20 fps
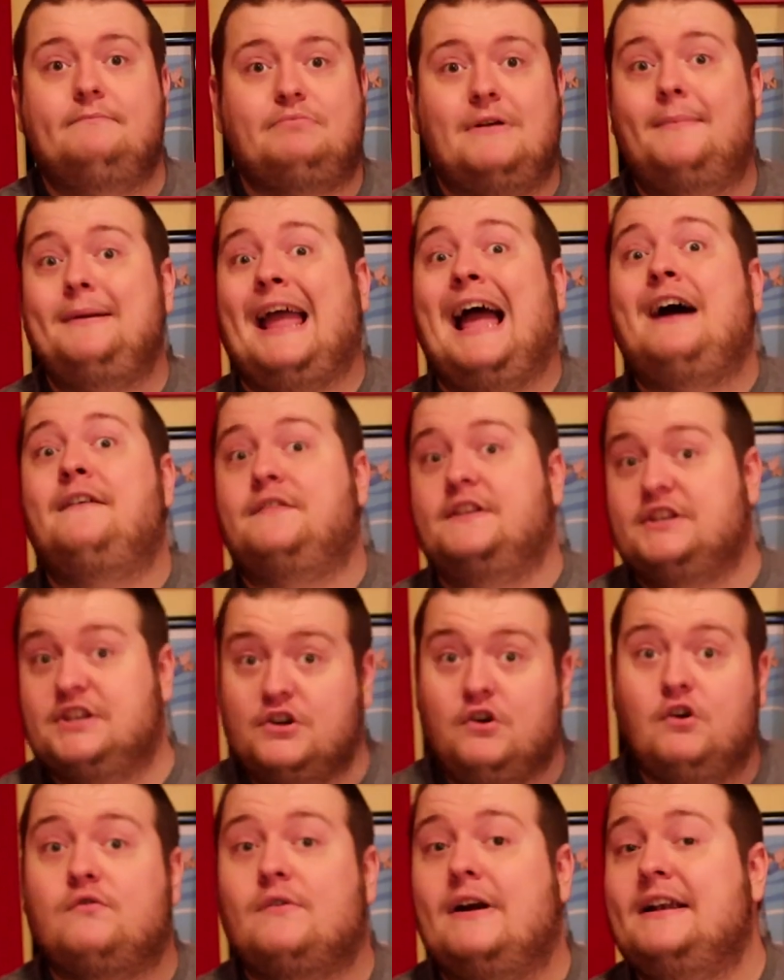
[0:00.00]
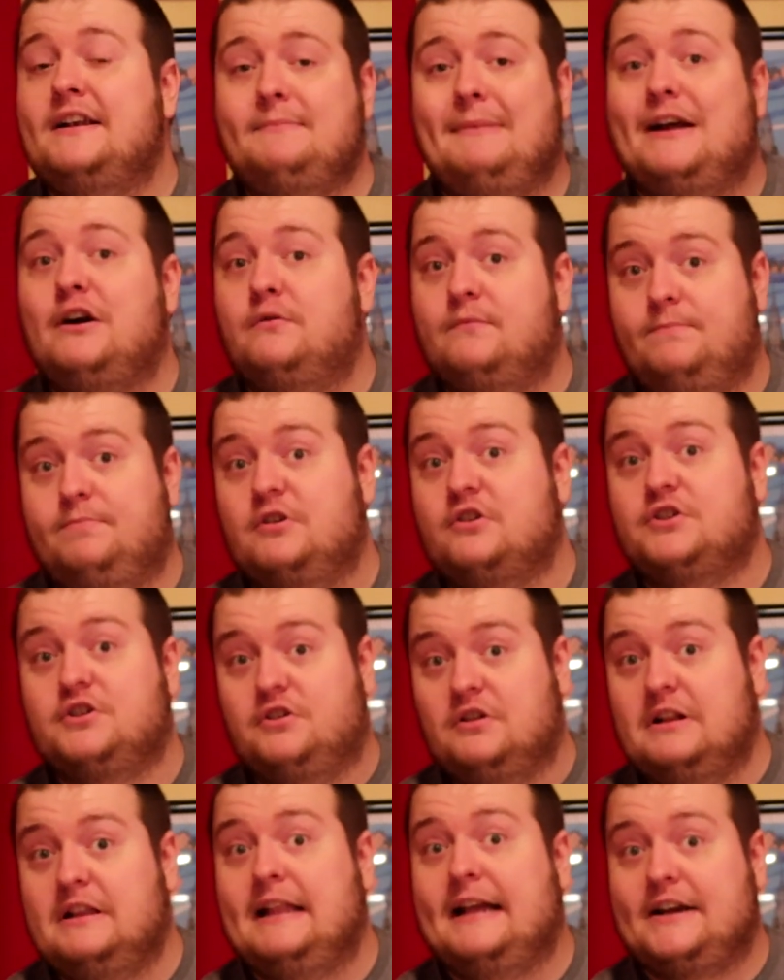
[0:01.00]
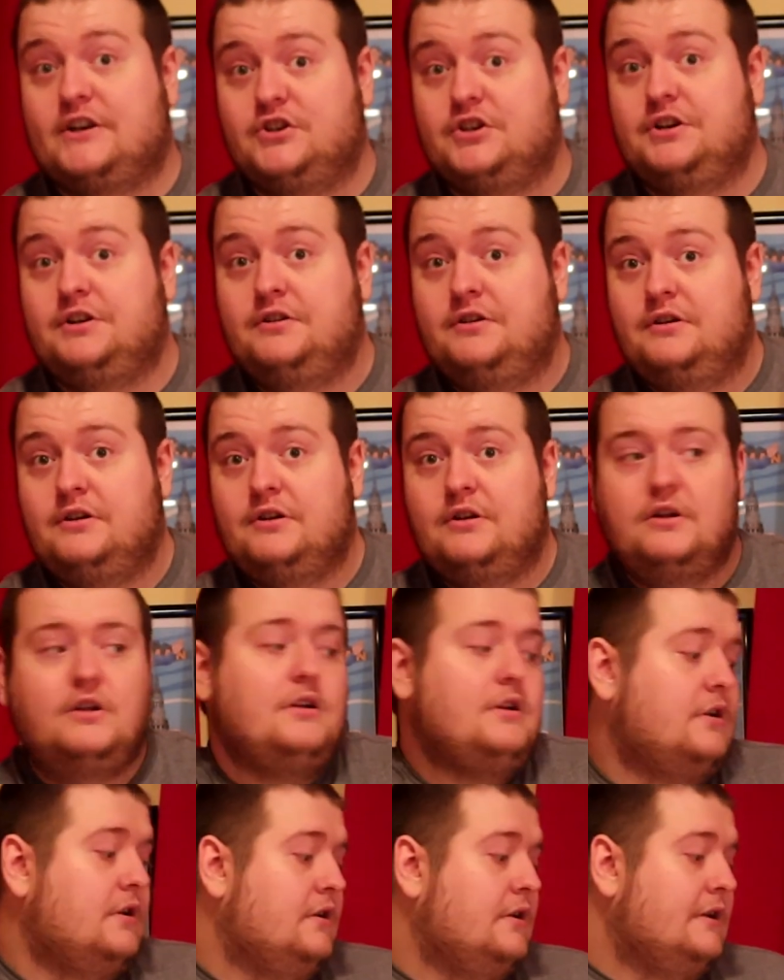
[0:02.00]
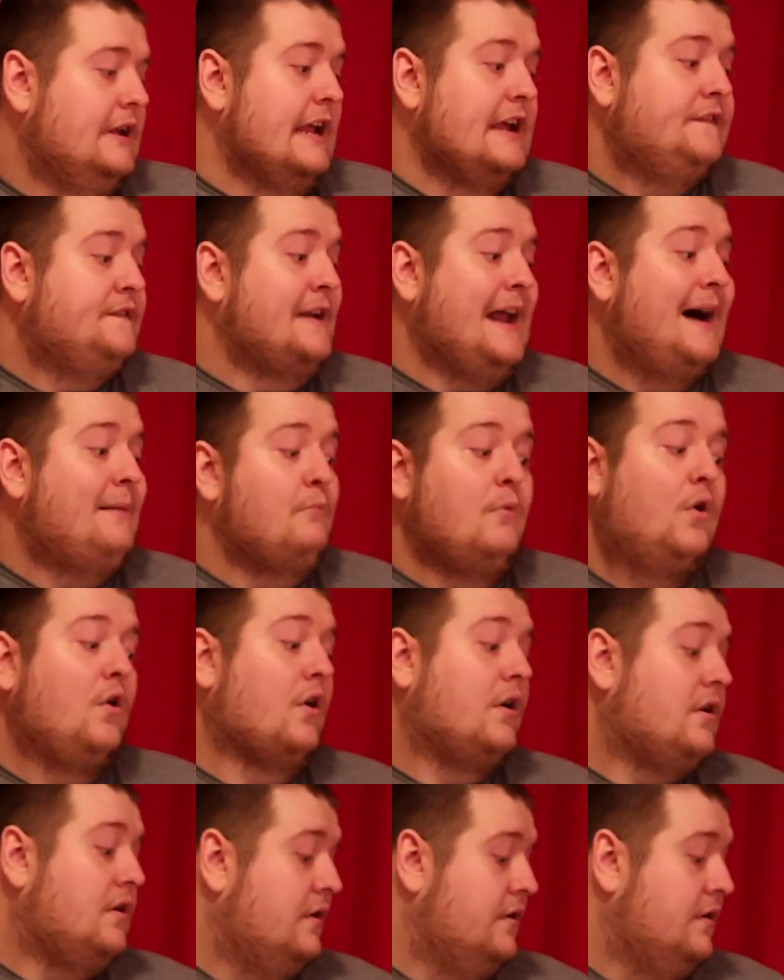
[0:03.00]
probably half of this is right into my own personal collection, if not more.